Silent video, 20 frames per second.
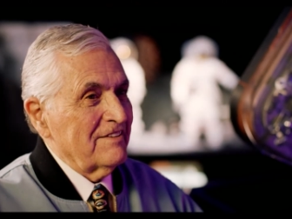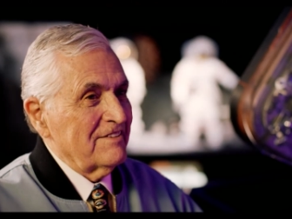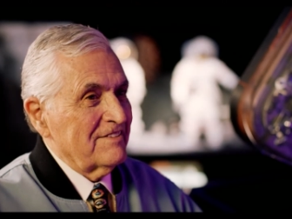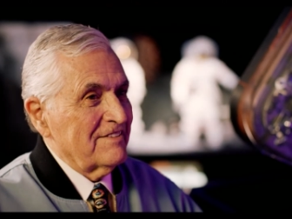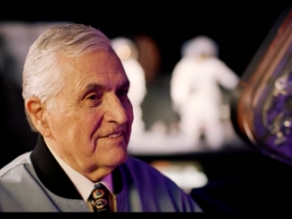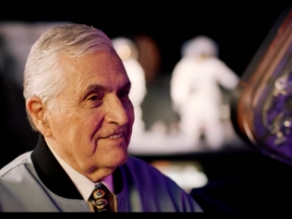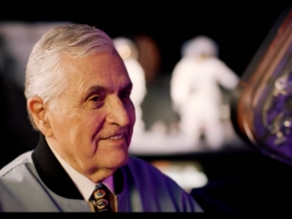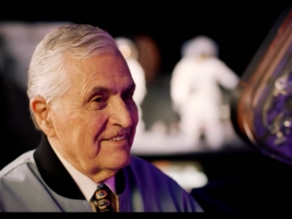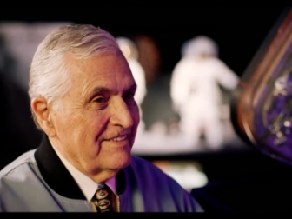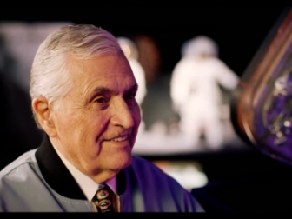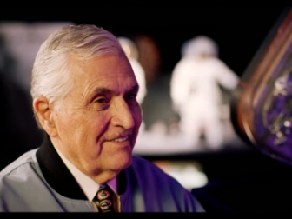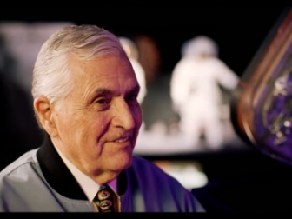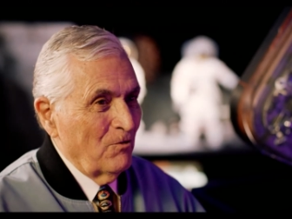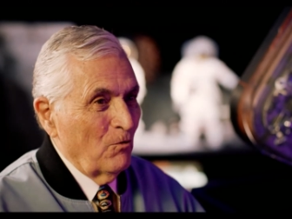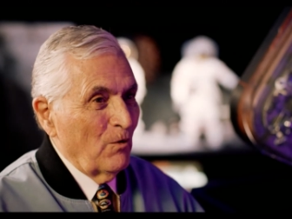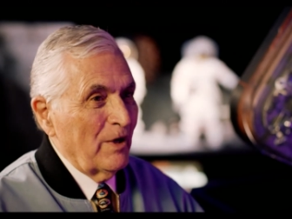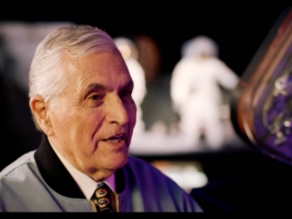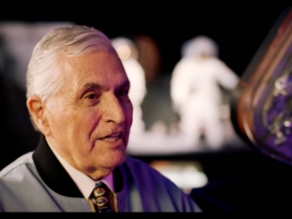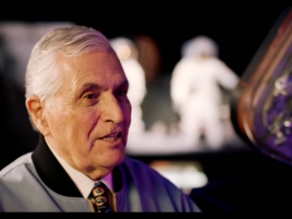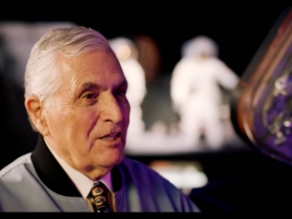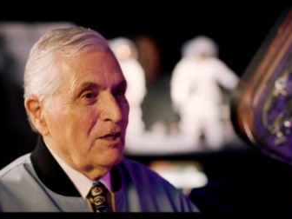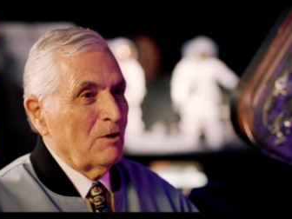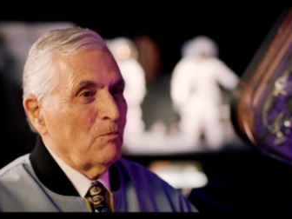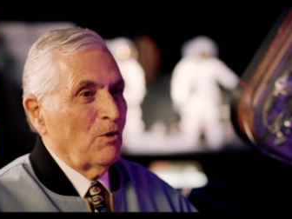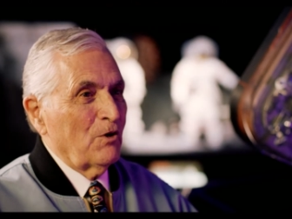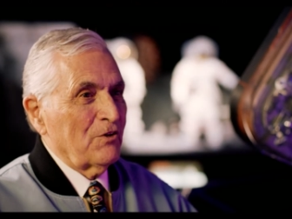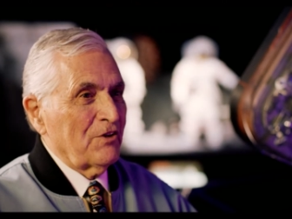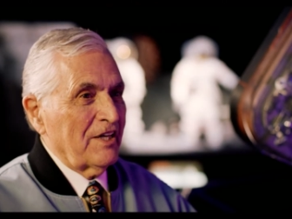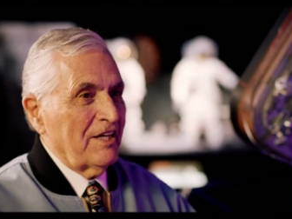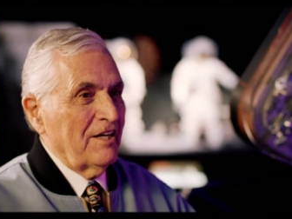is uh, waking
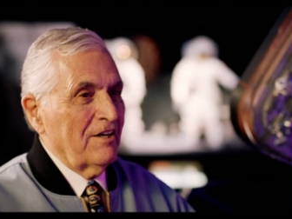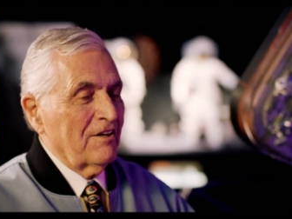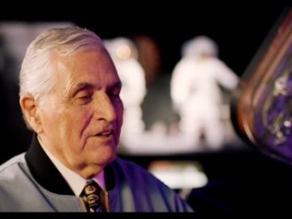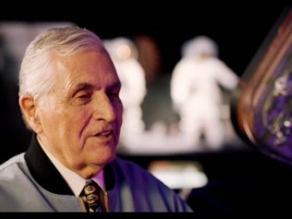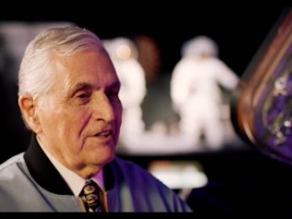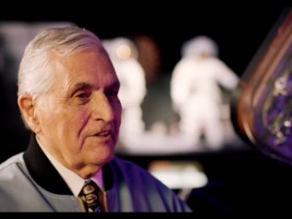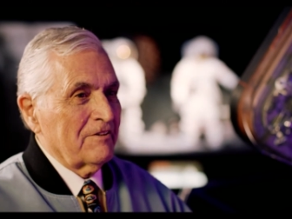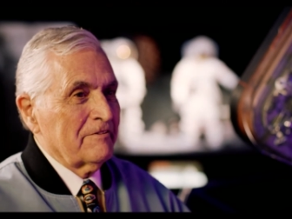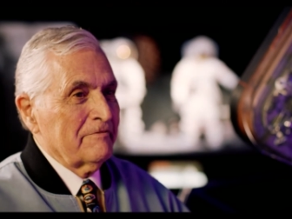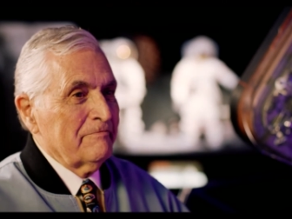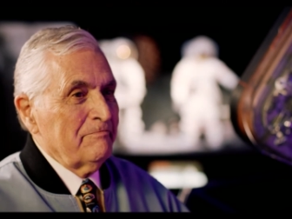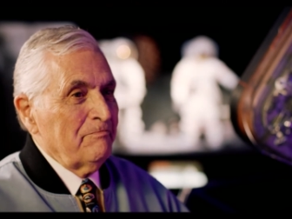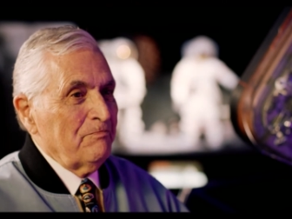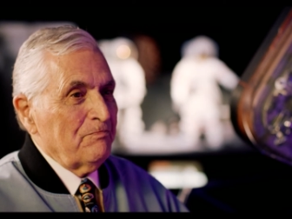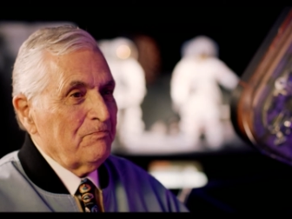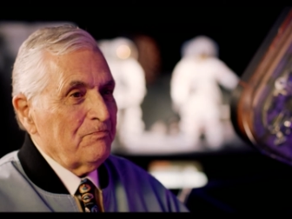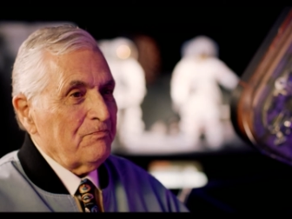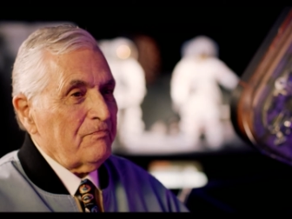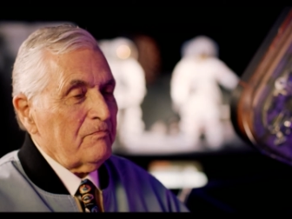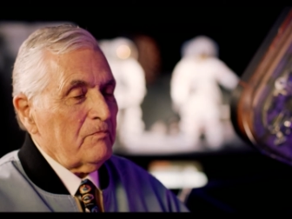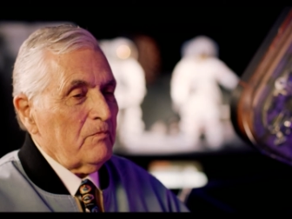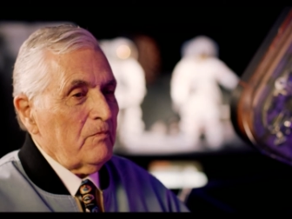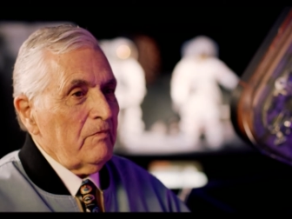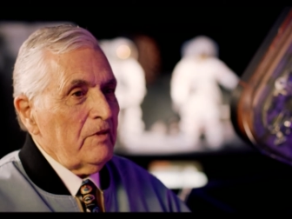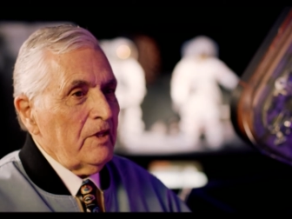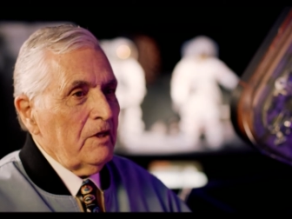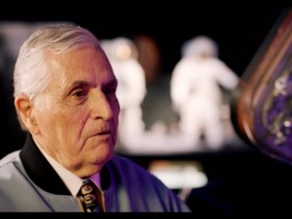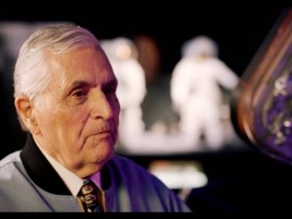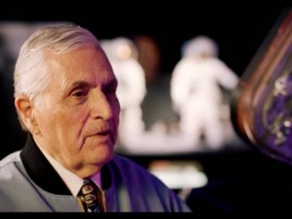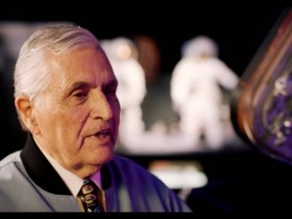up on the carrier.
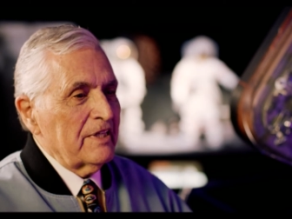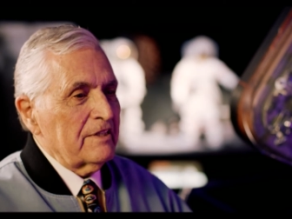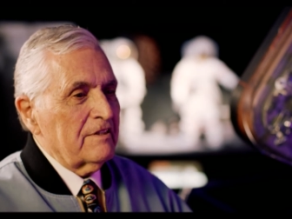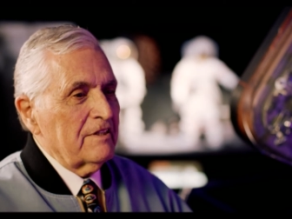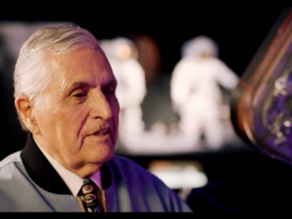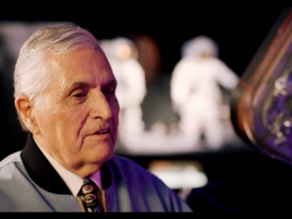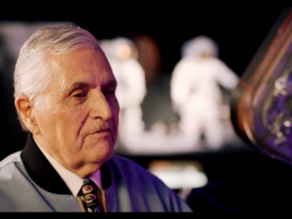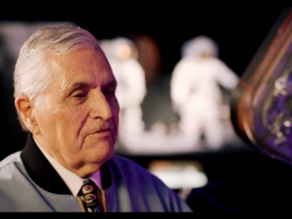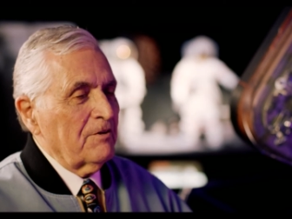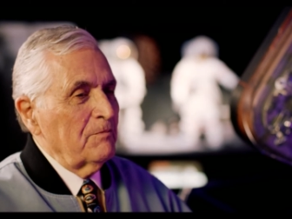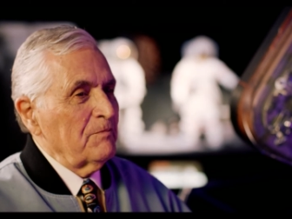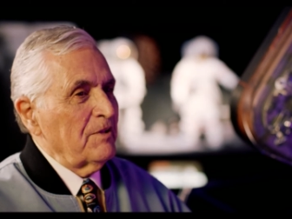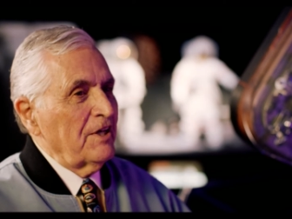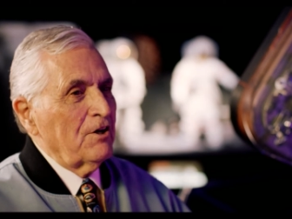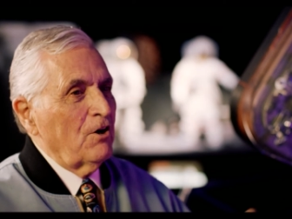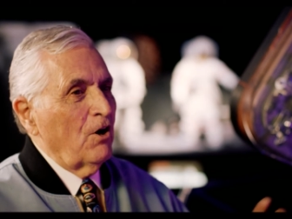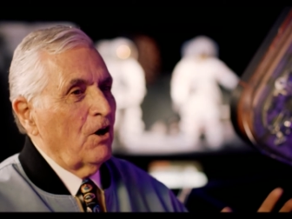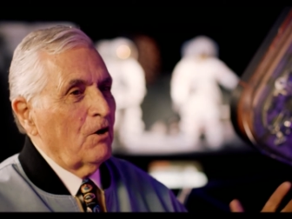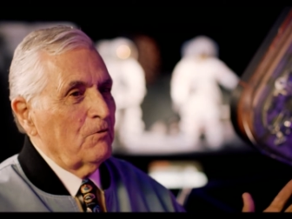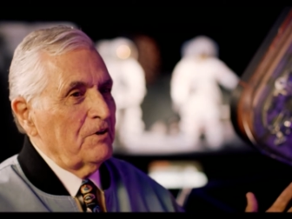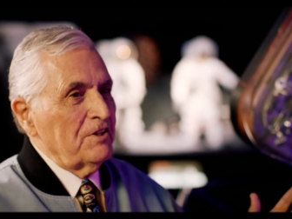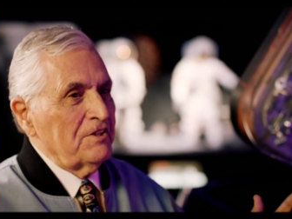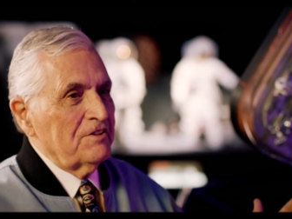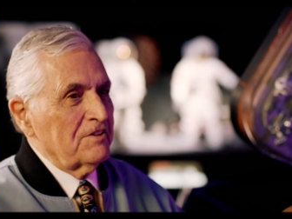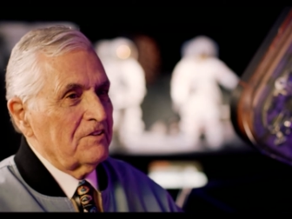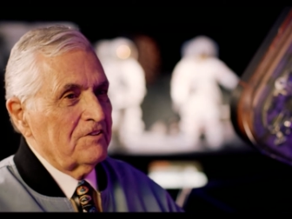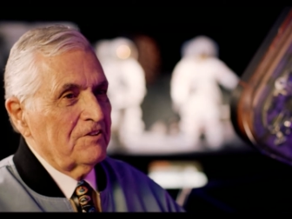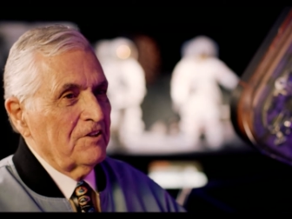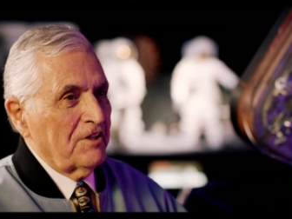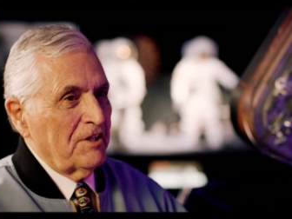But uh, from then on, we
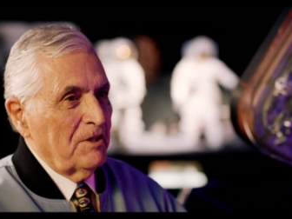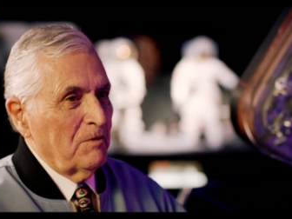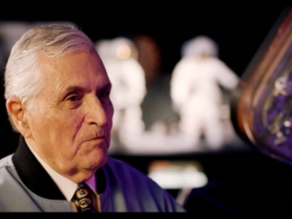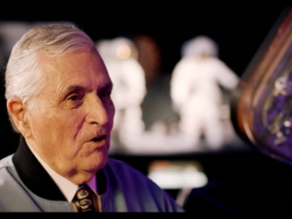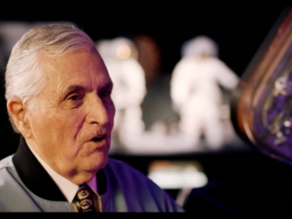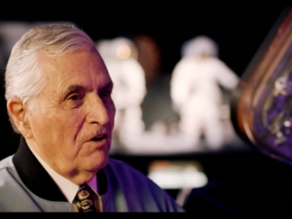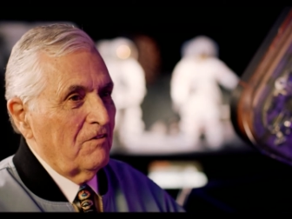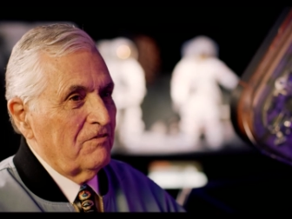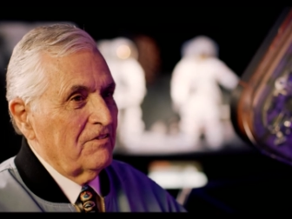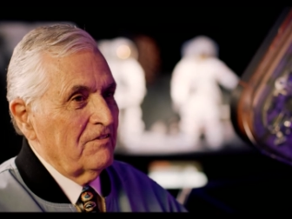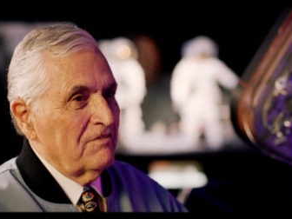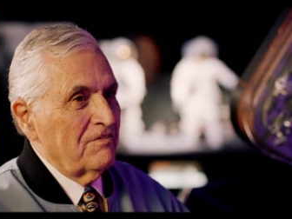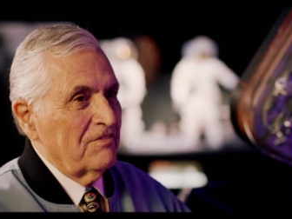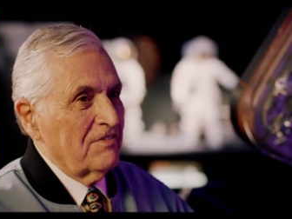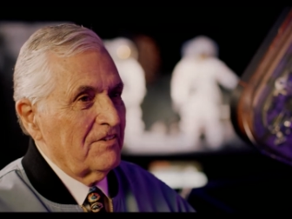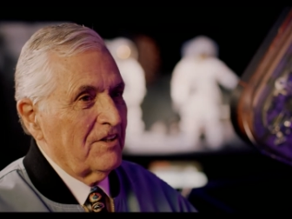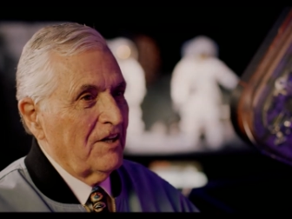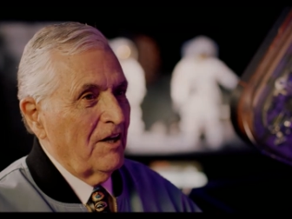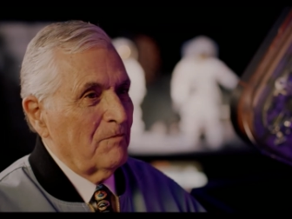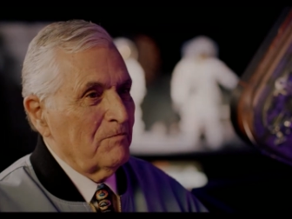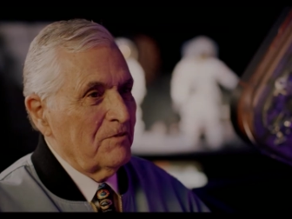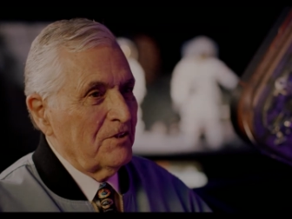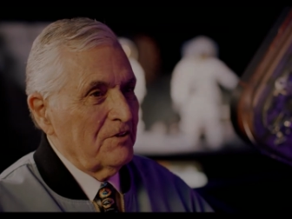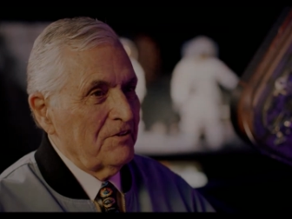just took him off of com